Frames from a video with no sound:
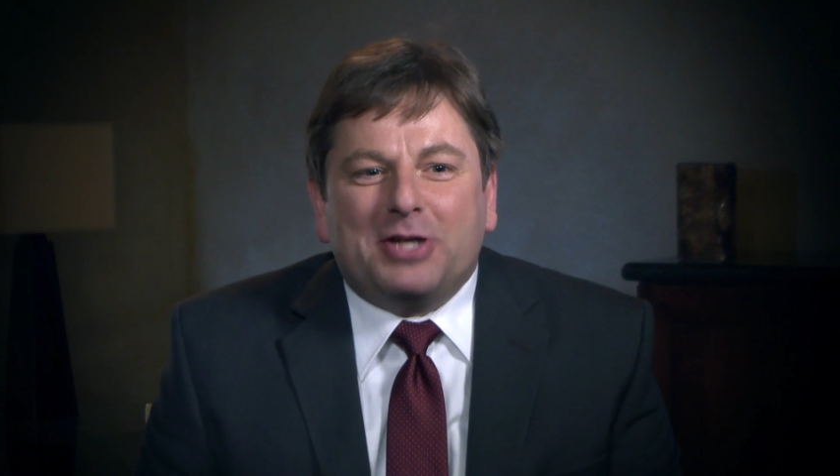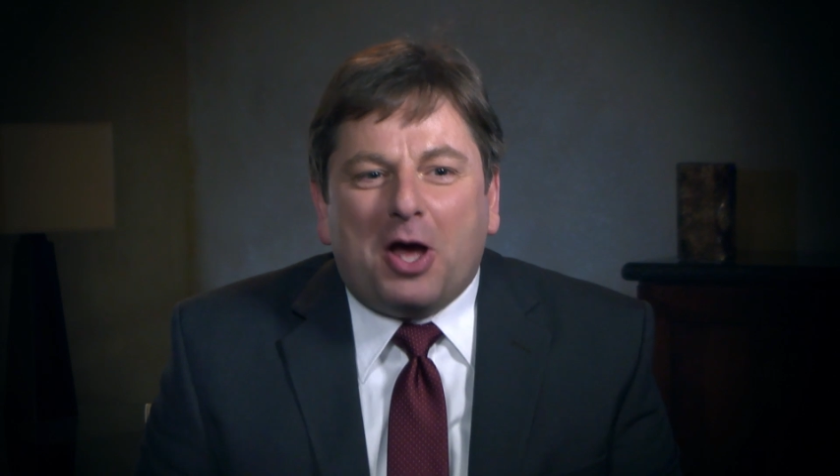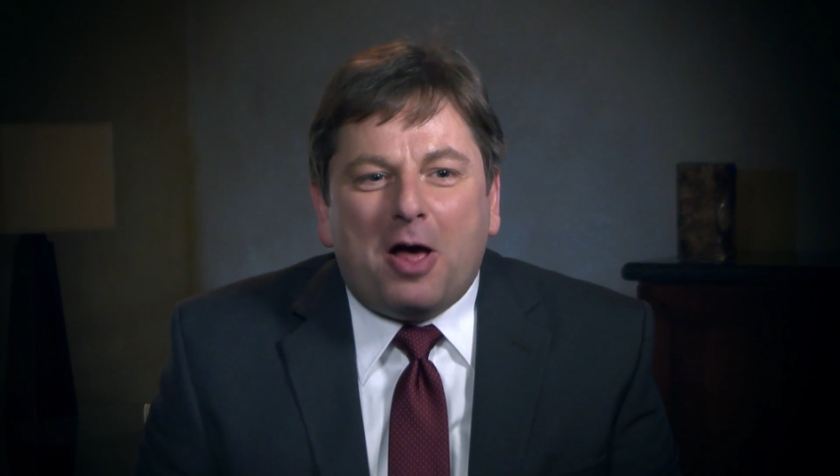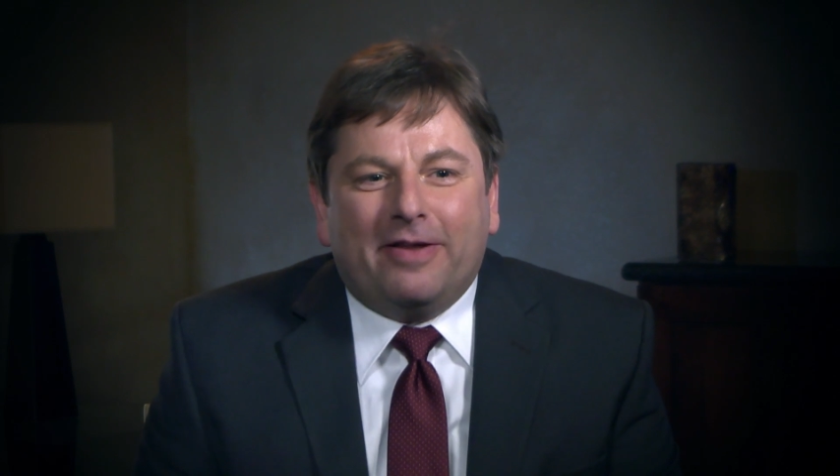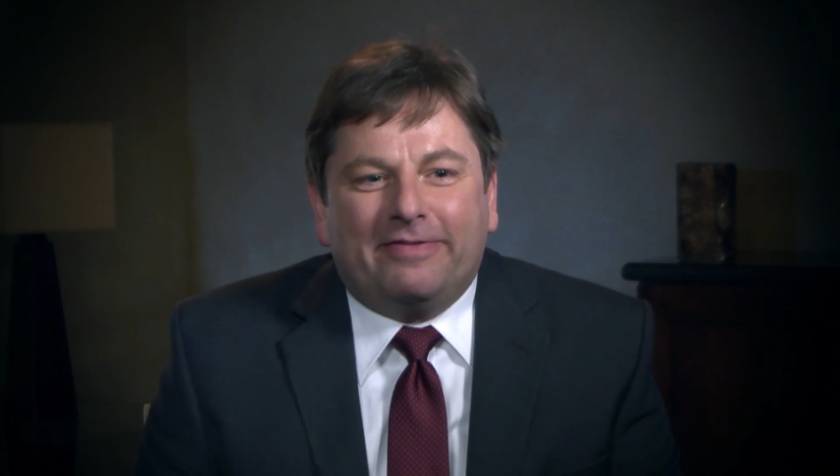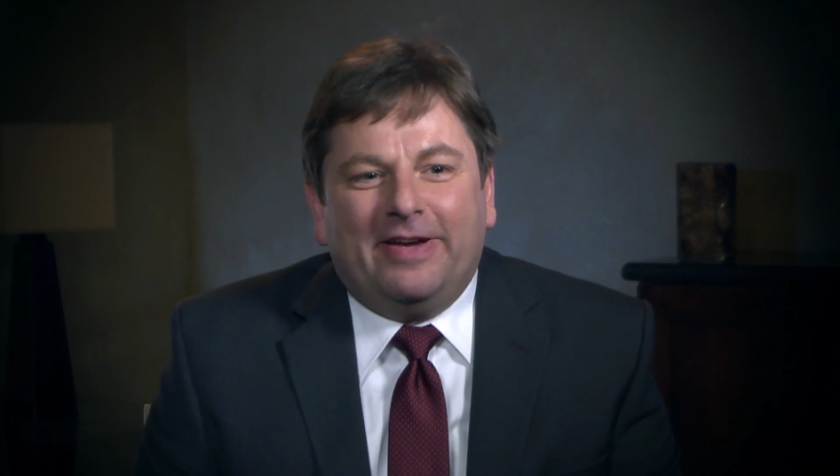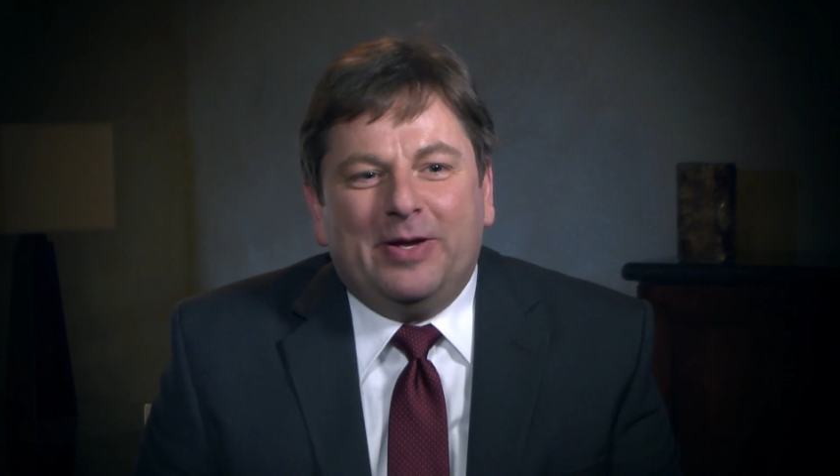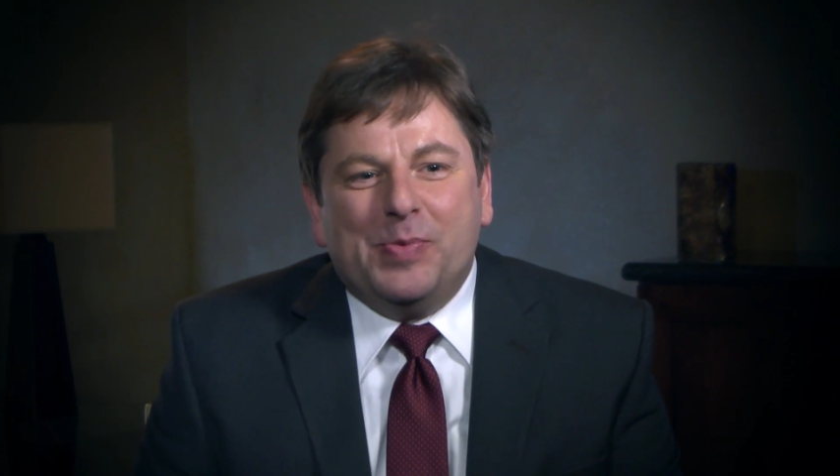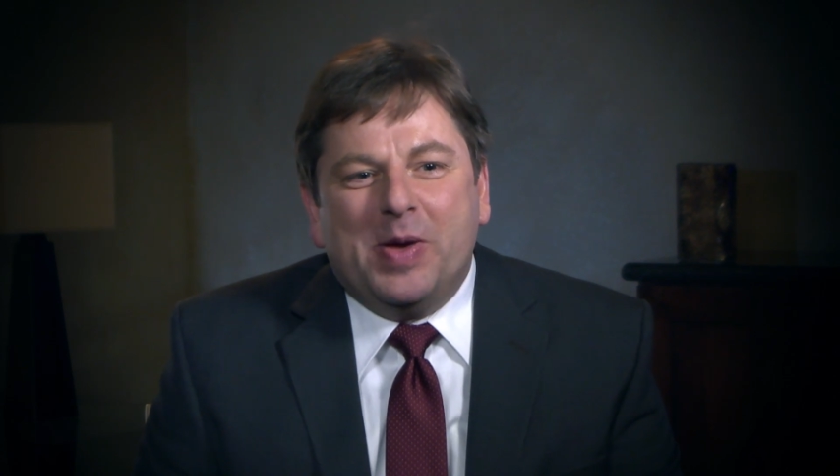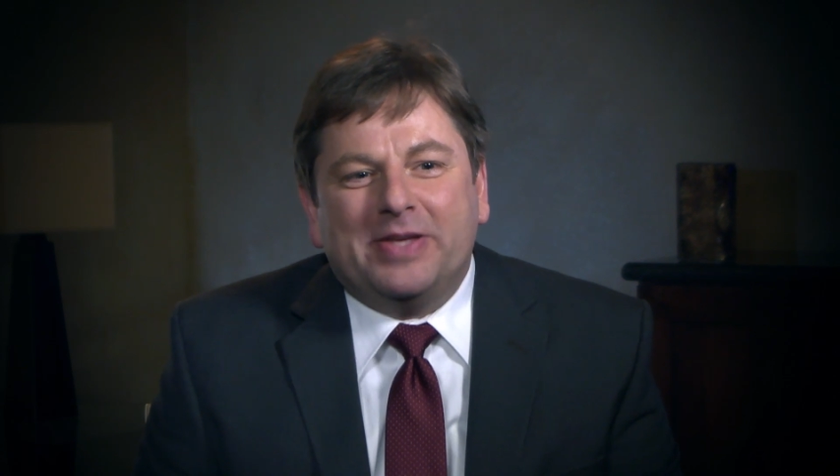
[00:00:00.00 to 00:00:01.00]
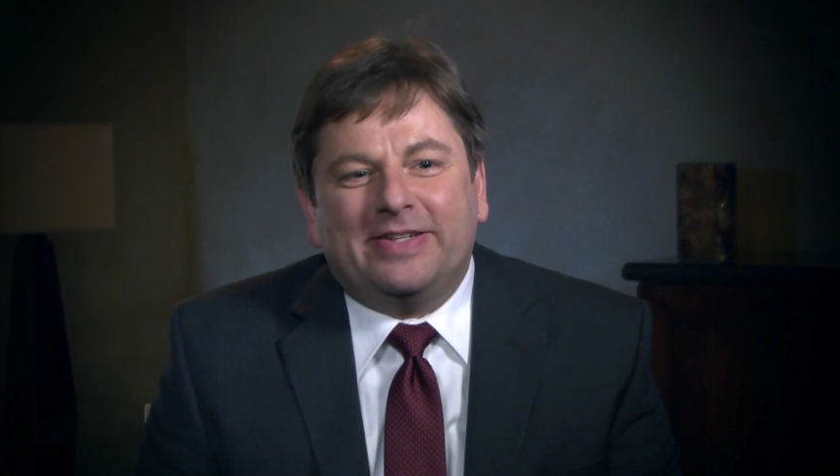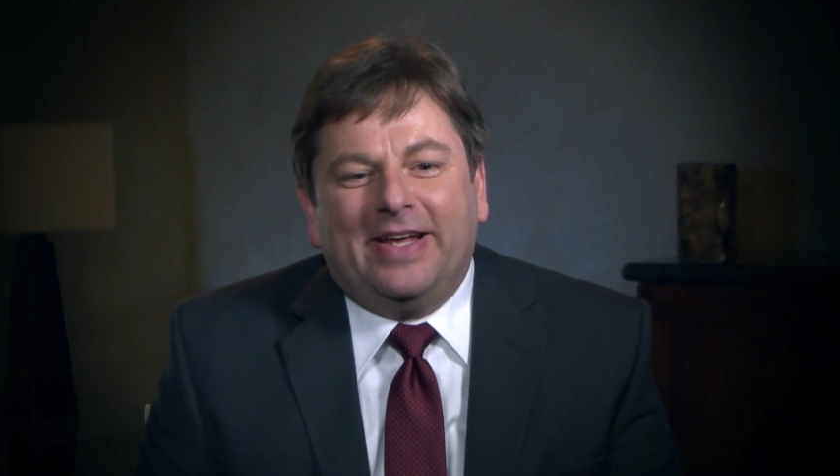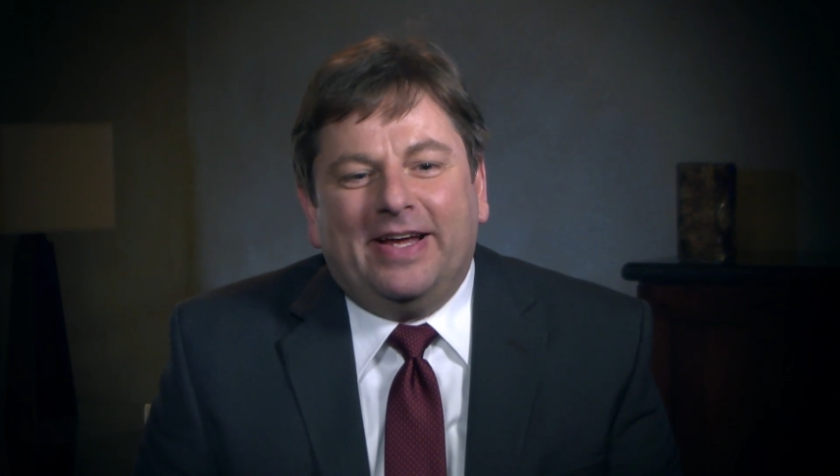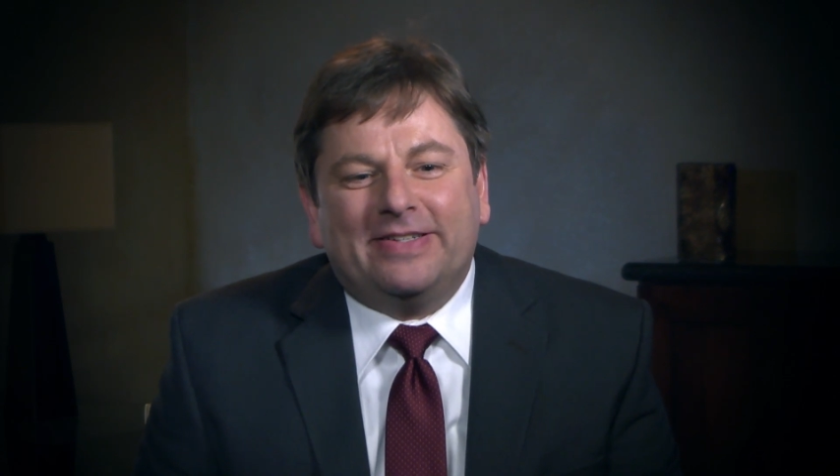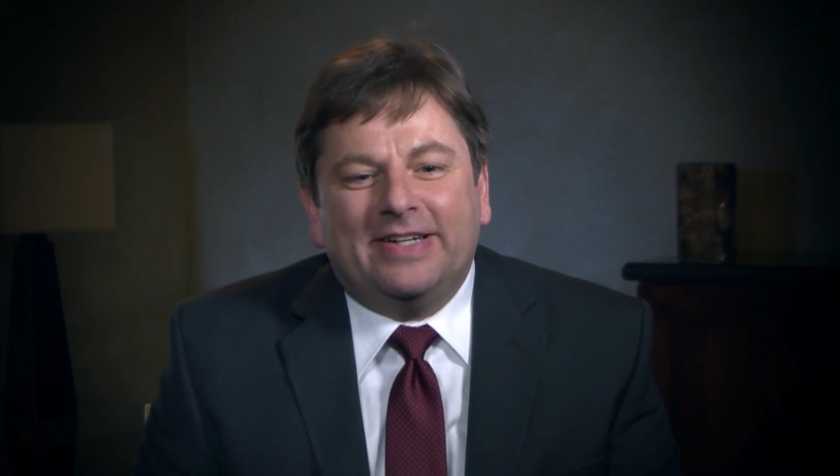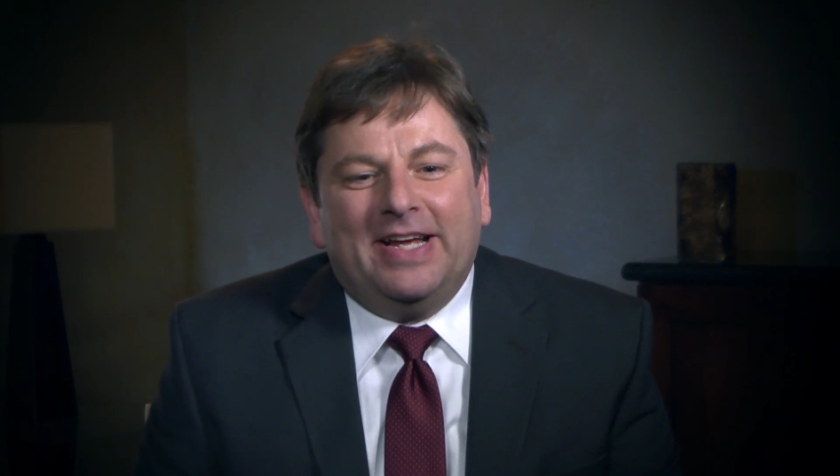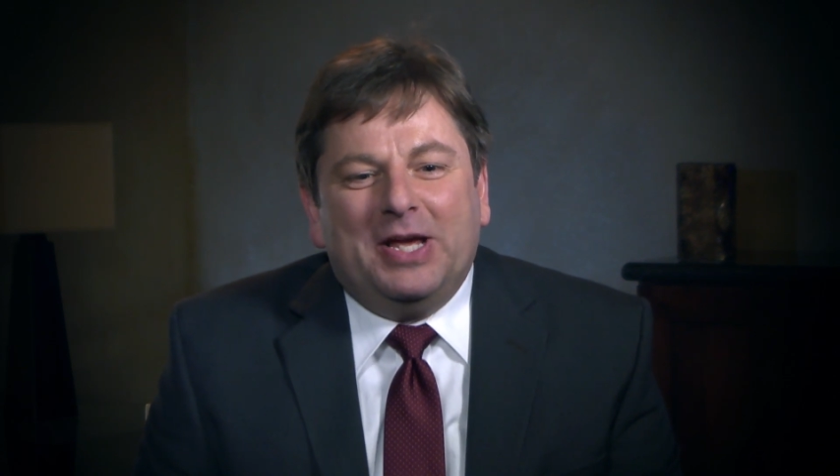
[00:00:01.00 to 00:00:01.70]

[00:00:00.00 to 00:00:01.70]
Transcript: a Hall of Fame mustache,